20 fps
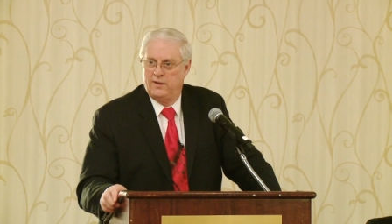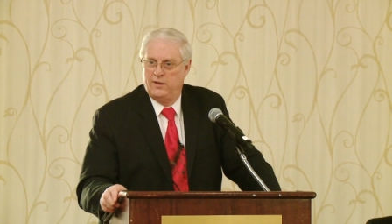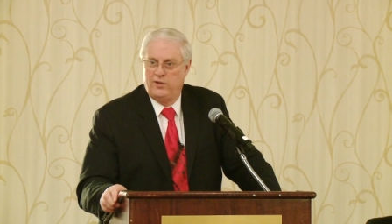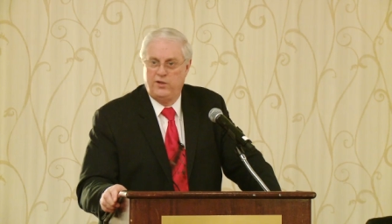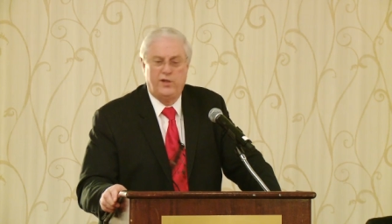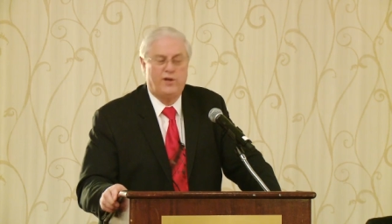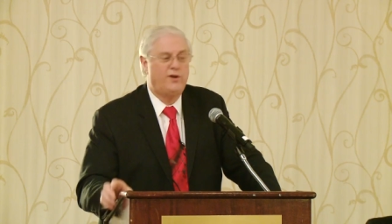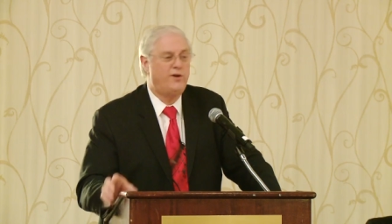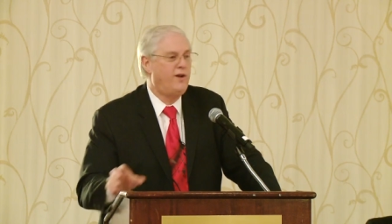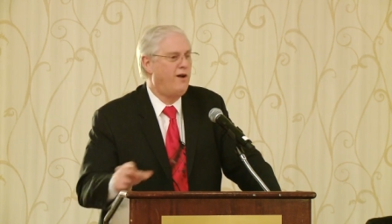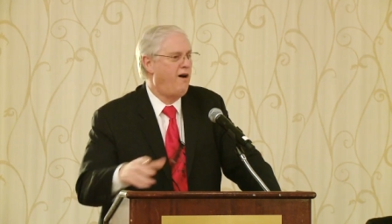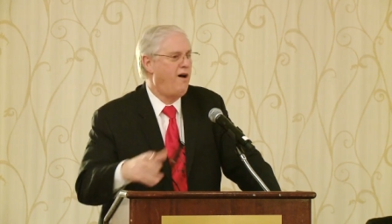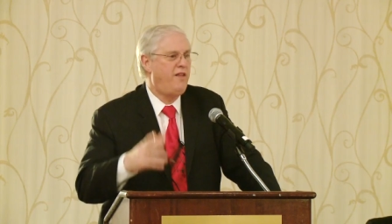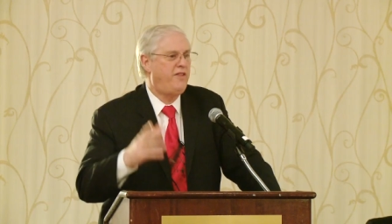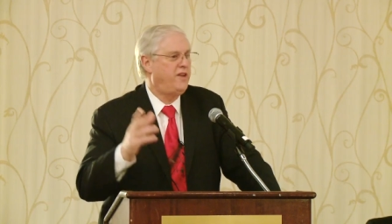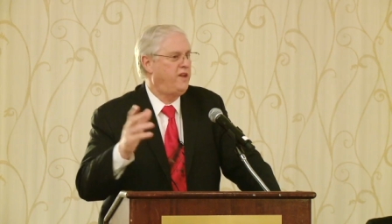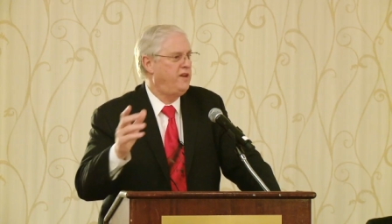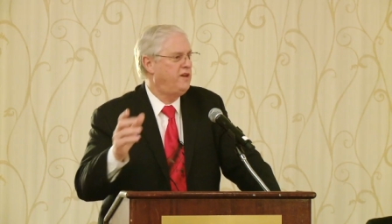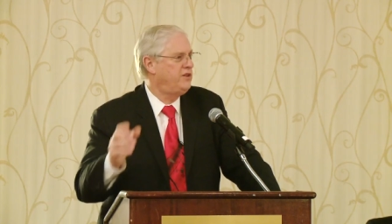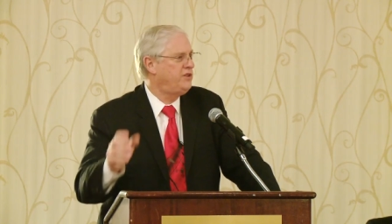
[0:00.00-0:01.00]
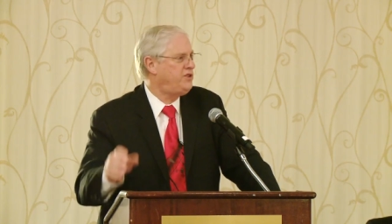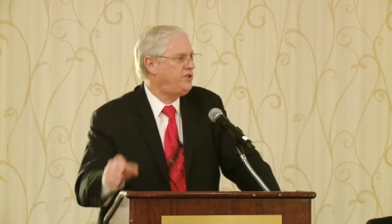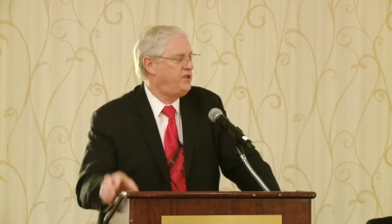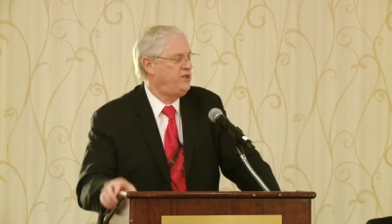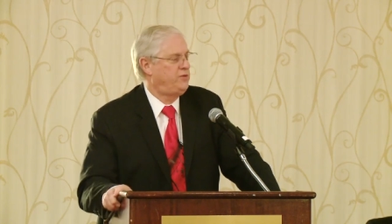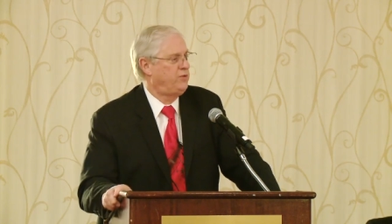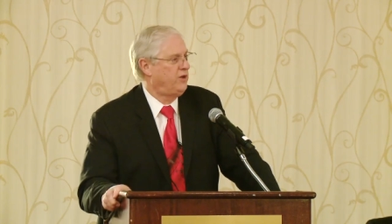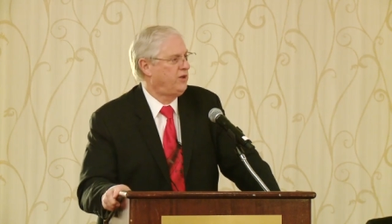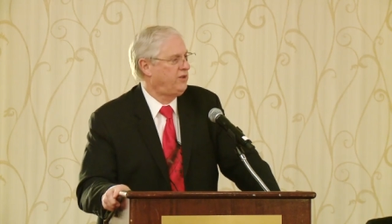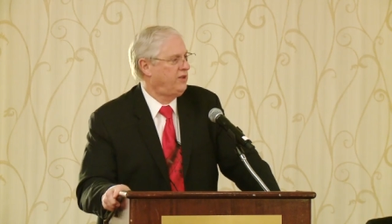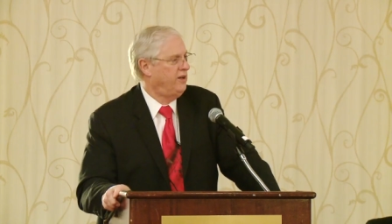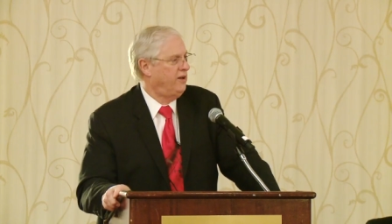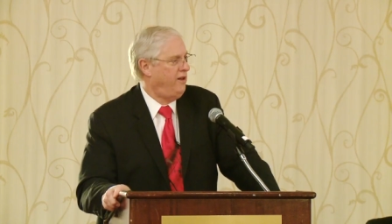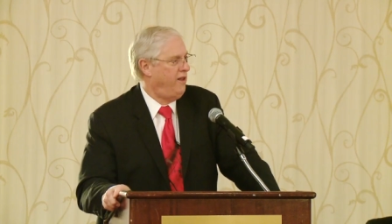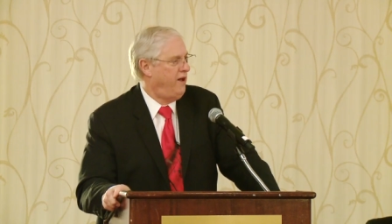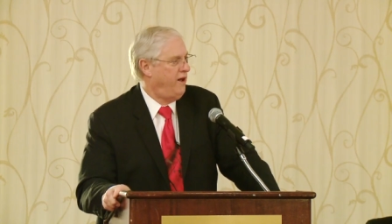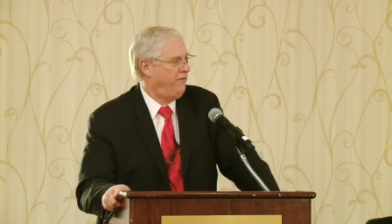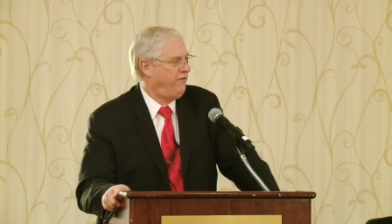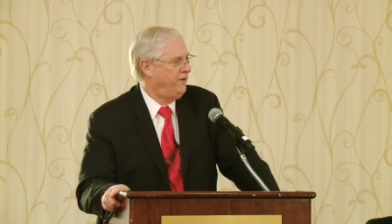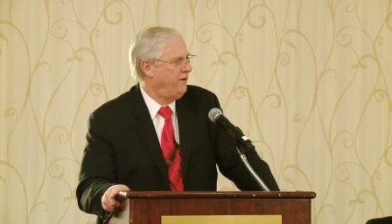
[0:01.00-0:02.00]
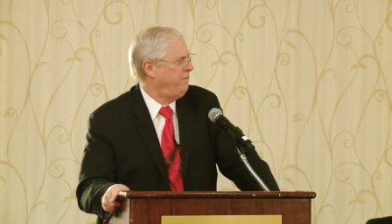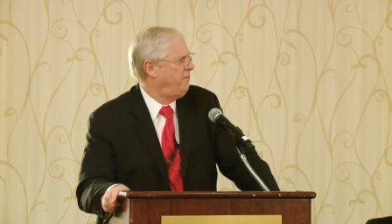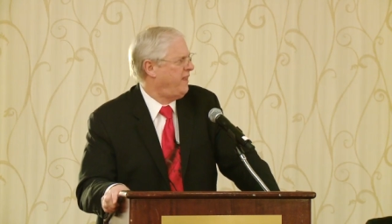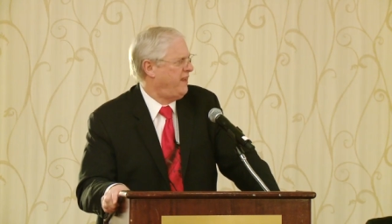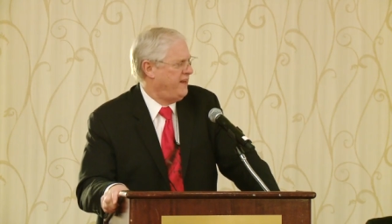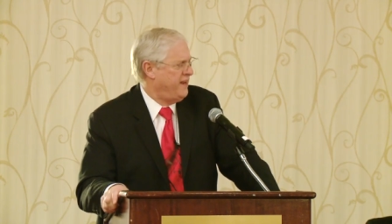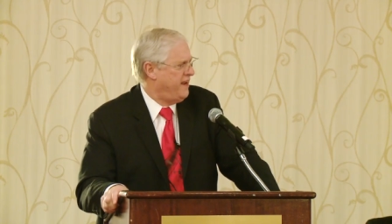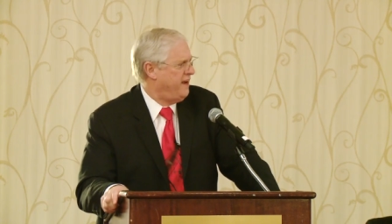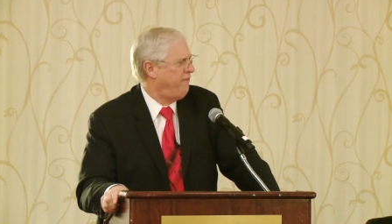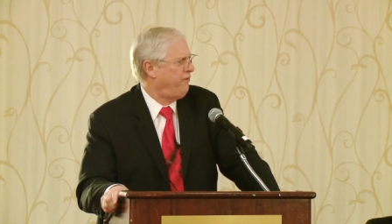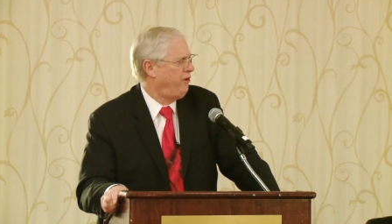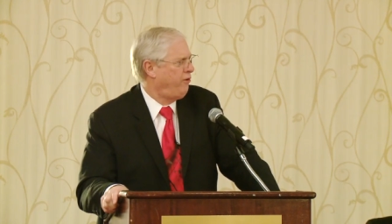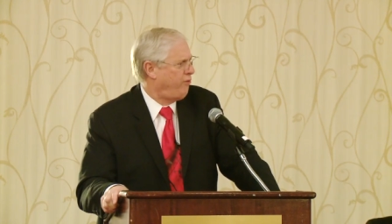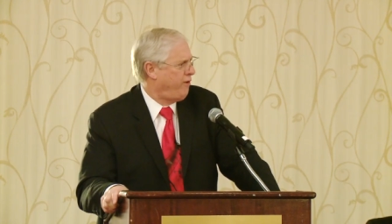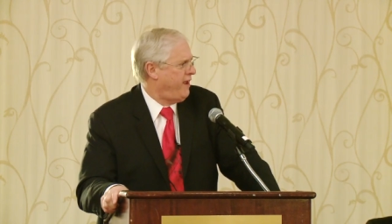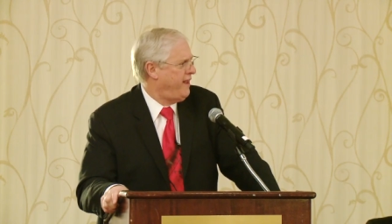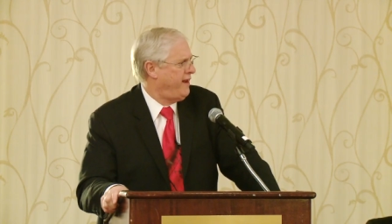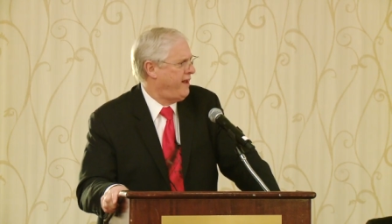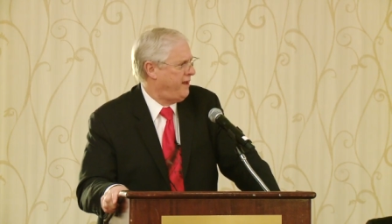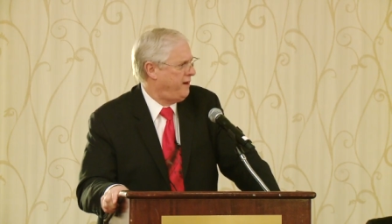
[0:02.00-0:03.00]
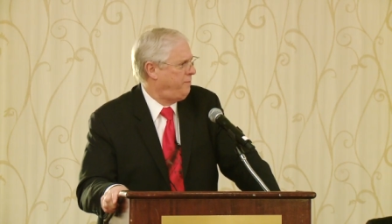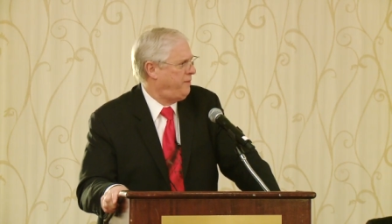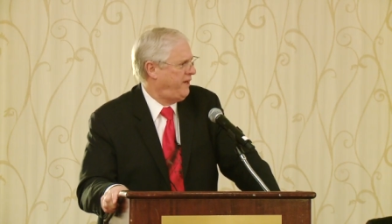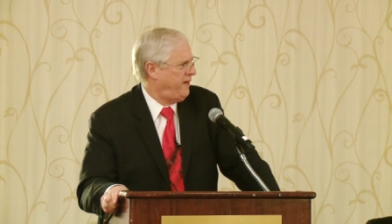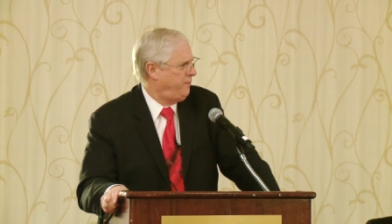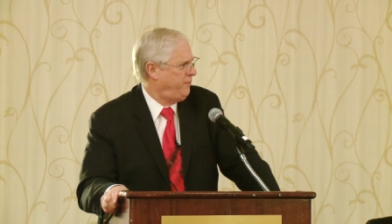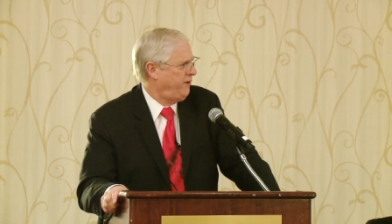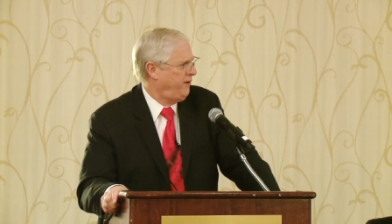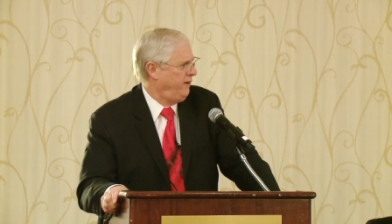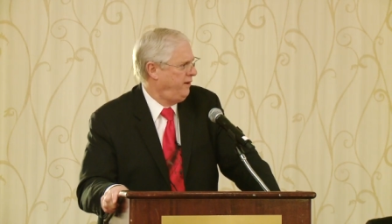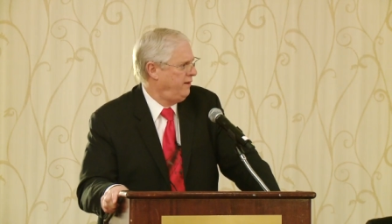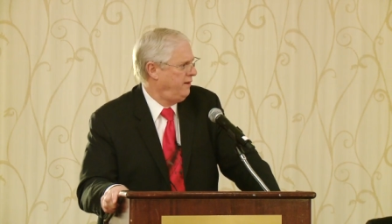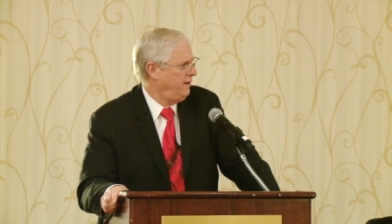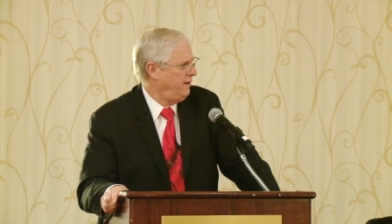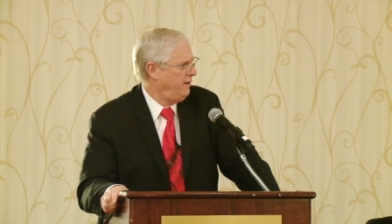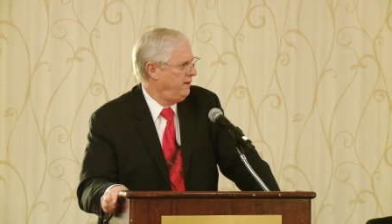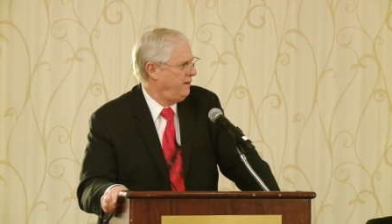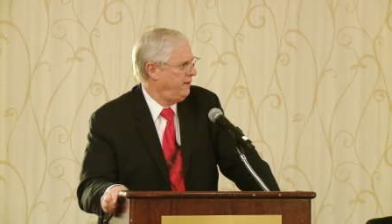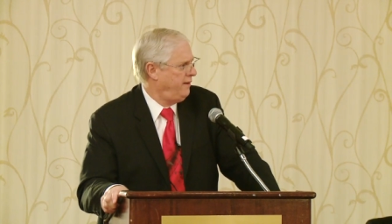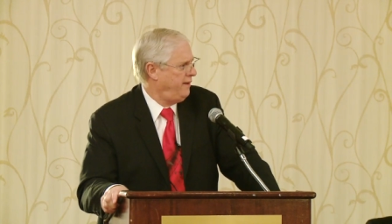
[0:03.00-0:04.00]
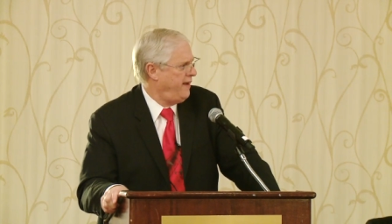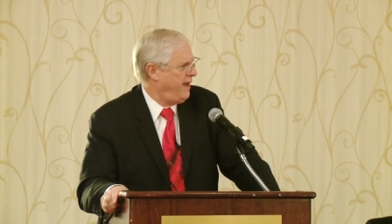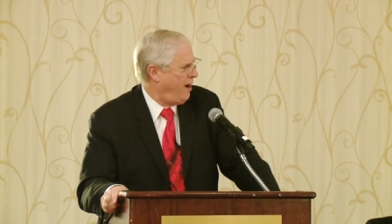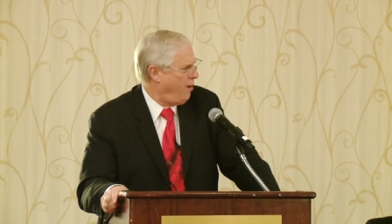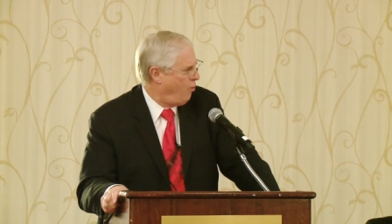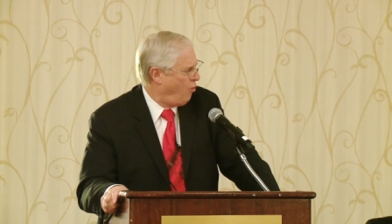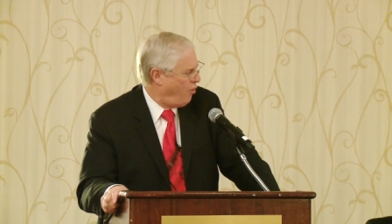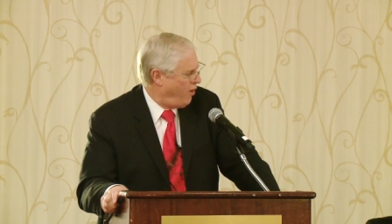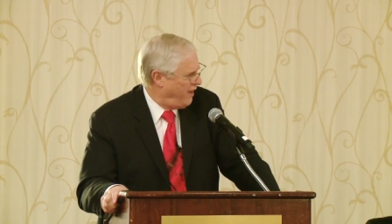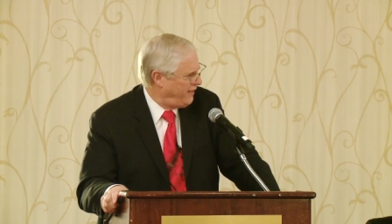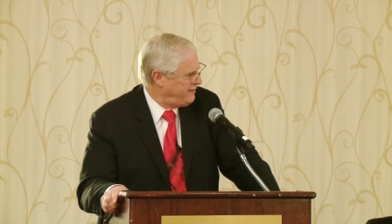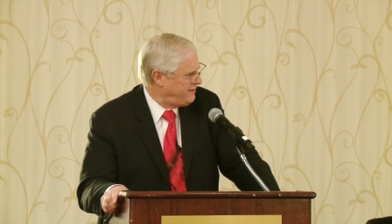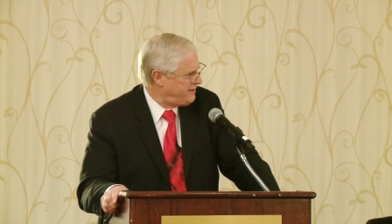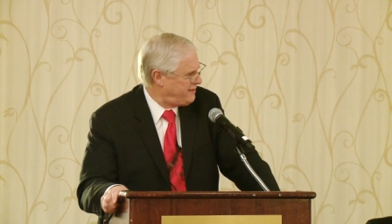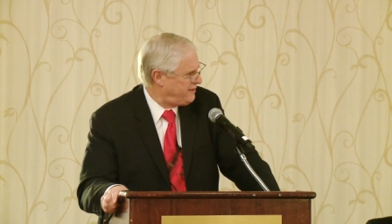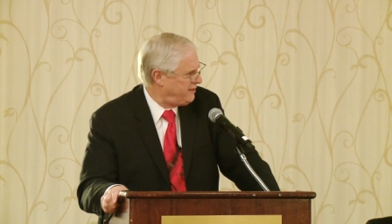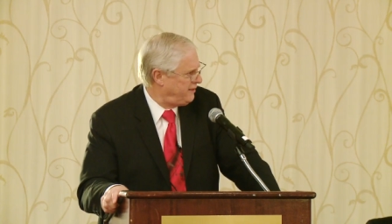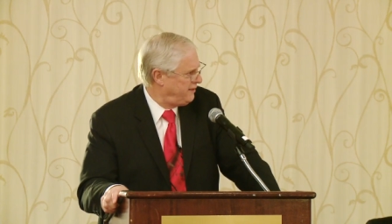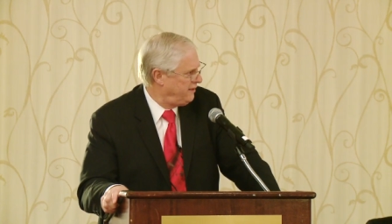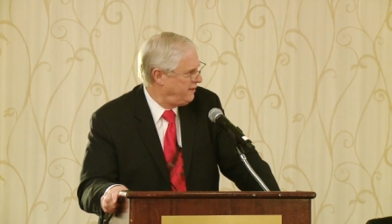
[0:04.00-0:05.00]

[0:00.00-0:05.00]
You know, in all the years she's worked in a law firm, they never ran out of paper. Not once.